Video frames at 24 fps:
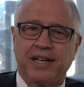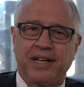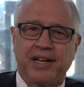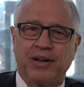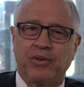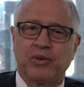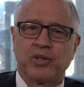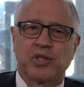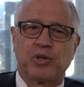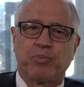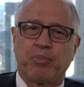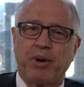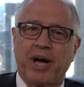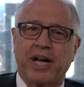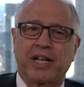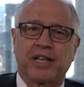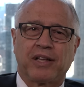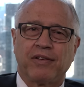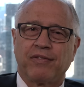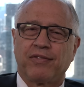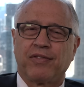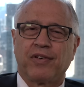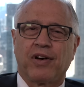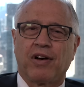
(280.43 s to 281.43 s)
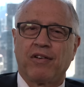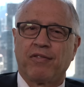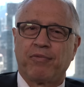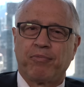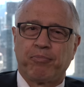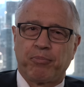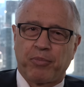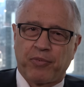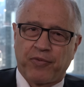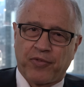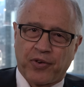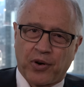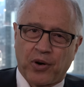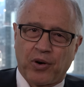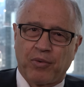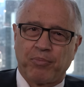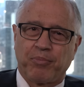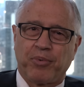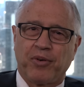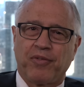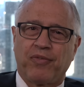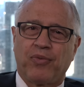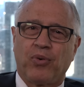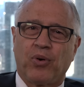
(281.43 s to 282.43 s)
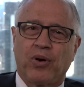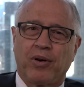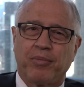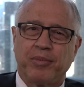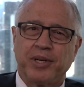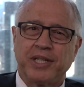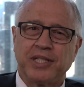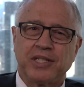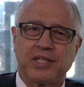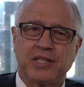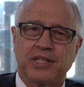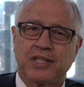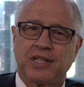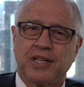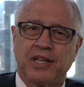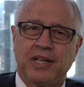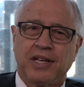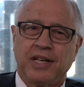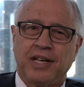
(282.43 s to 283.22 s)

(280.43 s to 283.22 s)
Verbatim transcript: irrespective of firm performance,